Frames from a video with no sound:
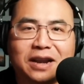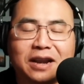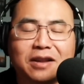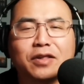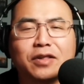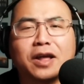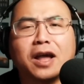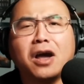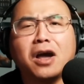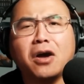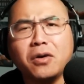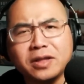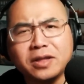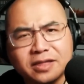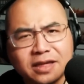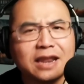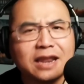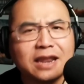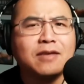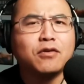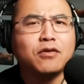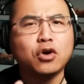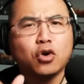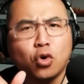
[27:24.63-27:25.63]
I'm like, oh, it's kind
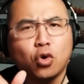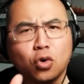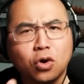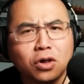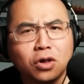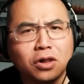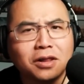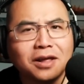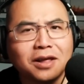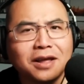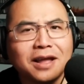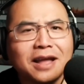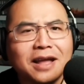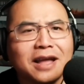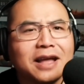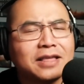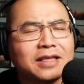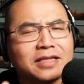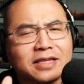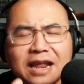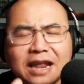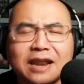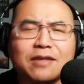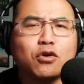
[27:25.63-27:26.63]
of a cool
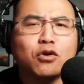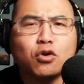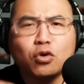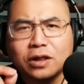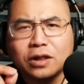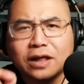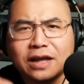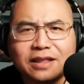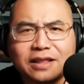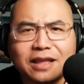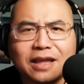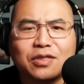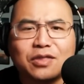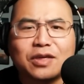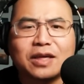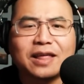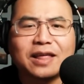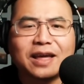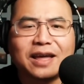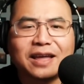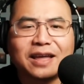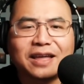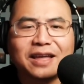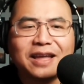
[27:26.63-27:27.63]
idea that
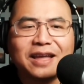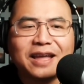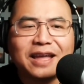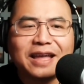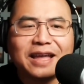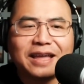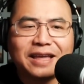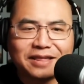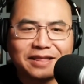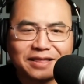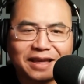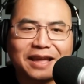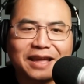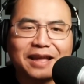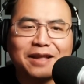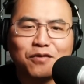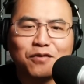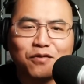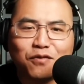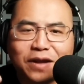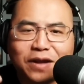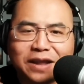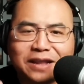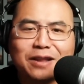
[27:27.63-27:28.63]
like he's like
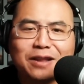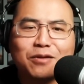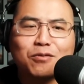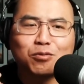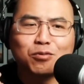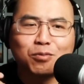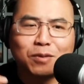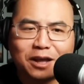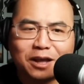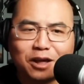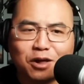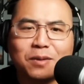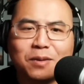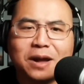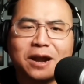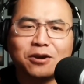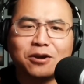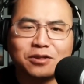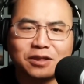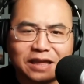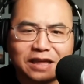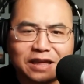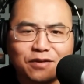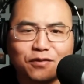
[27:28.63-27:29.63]
infected with Michael
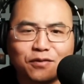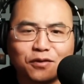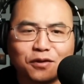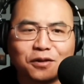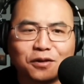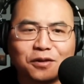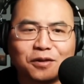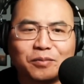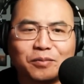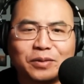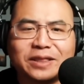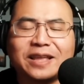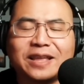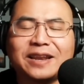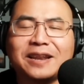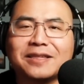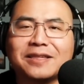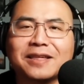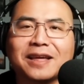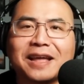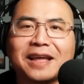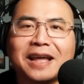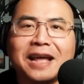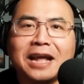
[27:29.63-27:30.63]
Myers' evil, but then he's
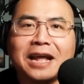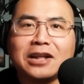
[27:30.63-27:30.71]
like,